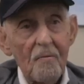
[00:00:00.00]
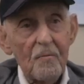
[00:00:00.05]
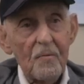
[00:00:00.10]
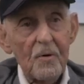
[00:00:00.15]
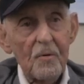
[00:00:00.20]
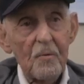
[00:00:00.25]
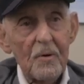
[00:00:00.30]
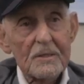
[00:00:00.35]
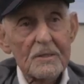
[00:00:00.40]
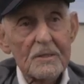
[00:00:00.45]

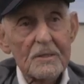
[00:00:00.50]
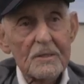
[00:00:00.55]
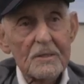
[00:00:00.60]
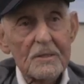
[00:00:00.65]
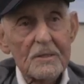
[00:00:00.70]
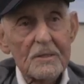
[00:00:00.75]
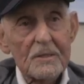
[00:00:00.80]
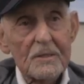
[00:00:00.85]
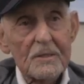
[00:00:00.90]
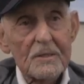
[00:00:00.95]
we went
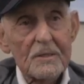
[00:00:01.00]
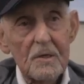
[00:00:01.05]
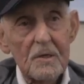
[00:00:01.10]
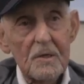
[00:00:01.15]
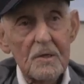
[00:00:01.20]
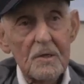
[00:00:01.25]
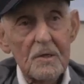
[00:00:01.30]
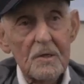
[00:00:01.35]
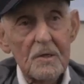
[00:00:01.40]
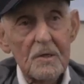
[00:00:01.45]

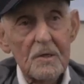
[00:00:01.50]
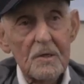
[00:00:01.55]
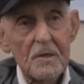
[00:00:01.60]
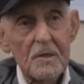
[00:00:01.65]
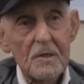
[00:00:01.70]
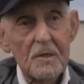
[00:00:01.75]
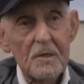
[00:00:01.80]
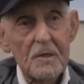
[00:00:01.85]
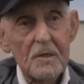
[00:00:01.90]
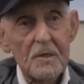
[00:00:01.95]

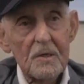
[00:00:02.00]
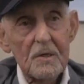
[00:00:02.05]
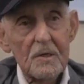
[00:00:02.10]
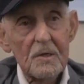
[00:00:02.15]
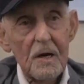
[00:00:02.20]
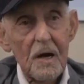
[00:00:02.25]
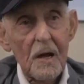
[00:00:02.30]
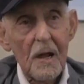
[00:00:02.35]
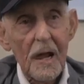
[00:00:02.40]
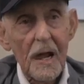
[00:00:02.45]
to
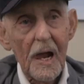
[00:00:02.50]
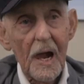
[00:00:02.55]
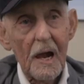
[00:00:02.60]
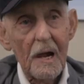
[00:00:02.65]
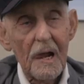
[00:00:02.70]
uh,